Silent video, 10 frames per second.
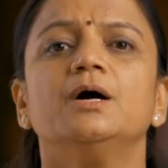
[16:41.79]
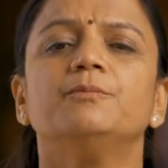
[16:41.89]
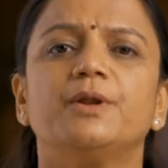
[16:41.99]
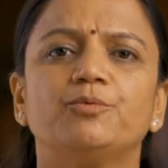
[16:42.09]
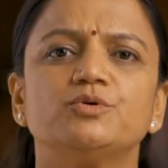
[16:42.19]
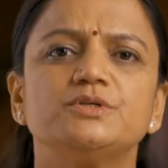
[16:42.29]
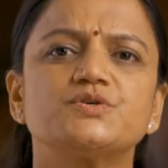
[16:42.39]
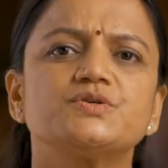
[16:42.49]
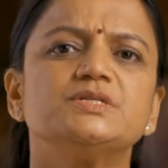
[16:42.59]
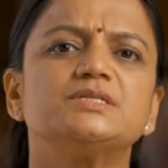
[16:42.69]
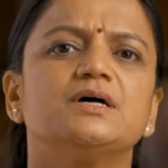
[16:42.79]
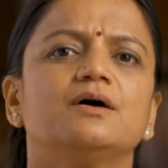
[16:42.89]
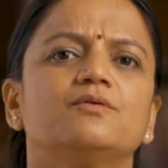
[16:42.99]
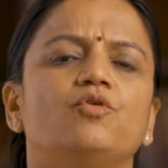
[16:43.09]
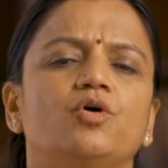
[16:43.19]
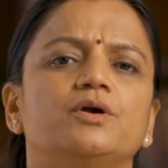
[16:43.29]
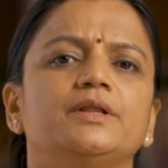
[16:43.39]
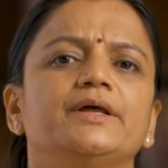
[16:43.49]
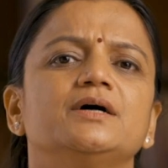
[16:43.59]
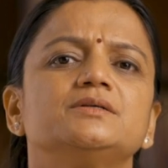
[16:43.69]
Prepositions are what?
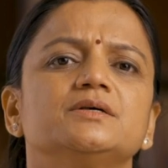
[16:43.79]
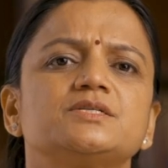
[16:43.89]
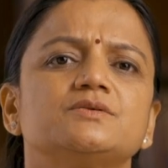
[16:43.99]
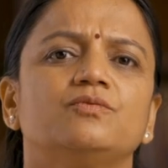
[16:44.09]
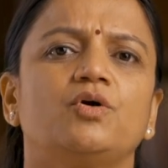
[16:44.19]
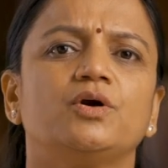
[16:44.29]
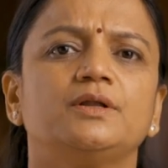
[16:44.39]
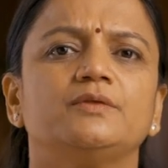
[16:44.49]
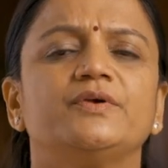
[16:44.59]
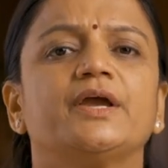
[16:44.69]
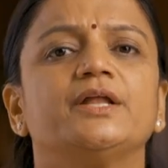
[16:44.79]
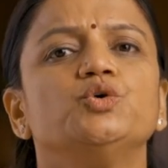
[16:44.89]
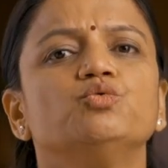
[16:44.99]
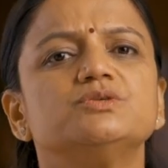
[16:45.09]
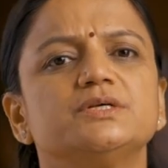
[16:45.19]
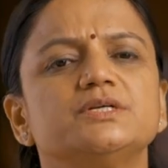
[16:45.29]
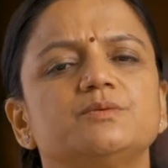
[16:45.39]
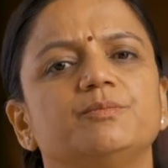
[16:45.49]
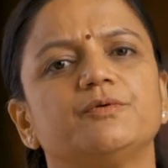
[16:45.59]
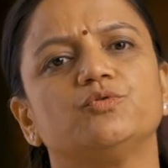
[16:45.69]
They are just what we can use
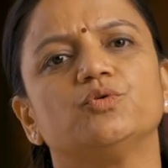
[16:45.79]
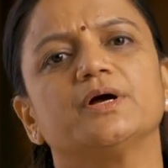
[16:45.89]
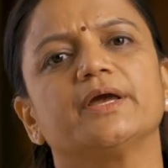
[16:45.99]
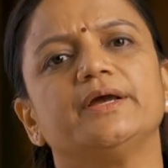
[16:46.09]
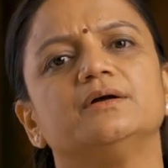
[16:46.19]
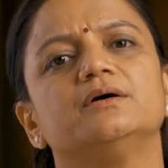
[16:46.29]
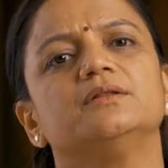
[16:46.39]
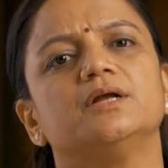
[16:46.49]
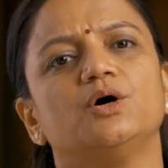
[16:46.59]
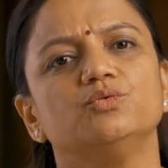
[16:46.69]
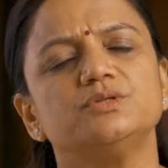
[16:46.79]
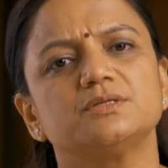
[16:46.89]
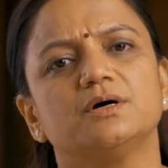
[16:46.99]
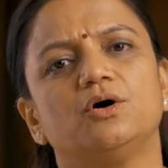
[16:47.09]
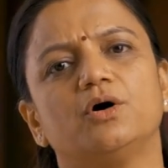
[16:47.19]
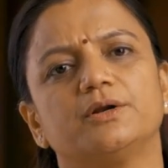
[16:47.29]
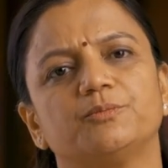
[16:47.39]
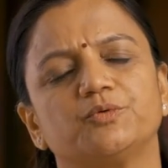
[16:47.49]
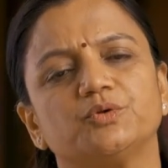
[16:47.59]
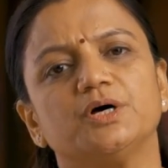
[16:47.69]
it before again a nouns or a
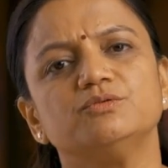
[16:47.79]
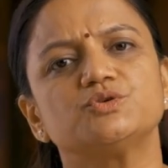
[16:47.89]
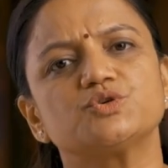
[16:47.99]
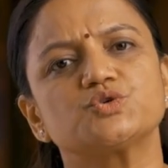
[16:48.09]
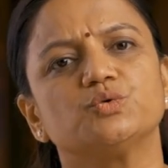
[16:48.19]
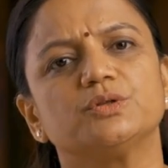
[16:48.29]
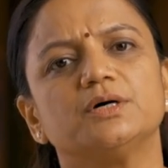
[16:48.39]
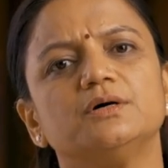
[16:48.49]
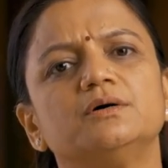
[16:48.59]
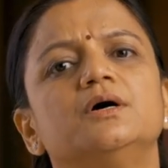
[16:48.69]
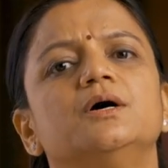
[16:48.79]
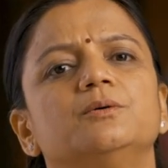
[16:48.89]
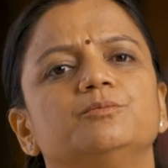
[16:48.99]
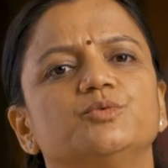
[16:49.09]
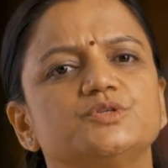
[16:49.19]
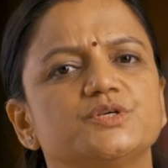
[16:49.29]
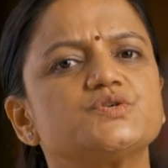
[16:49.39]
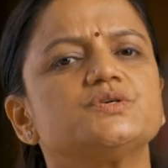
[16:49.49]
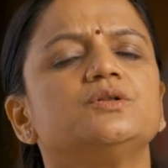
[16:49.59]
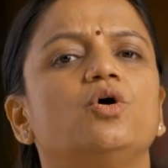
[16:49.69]
pronouns to show the
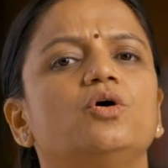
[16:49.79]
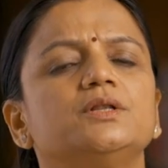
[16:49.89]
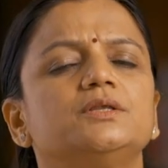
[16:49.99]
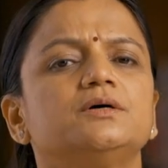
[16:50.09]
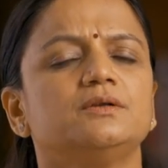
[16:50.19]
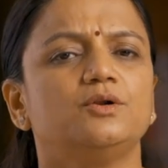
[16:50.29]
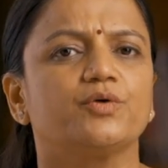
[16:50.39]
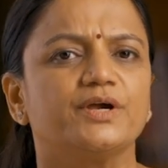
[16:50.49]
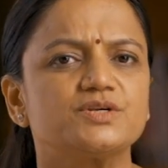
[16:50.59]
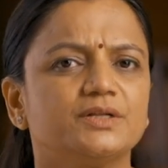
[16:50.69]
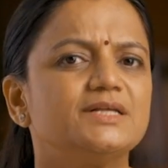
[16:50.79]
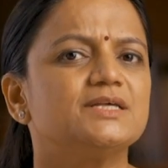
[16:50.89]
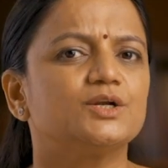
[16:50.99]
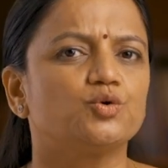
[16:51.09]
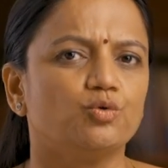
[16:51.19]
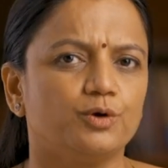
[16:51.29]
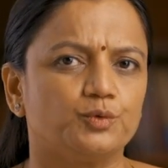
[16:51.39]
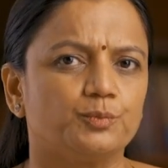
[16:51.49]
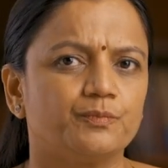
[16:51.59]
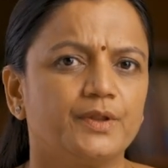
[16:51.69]
position or the location, as I told you.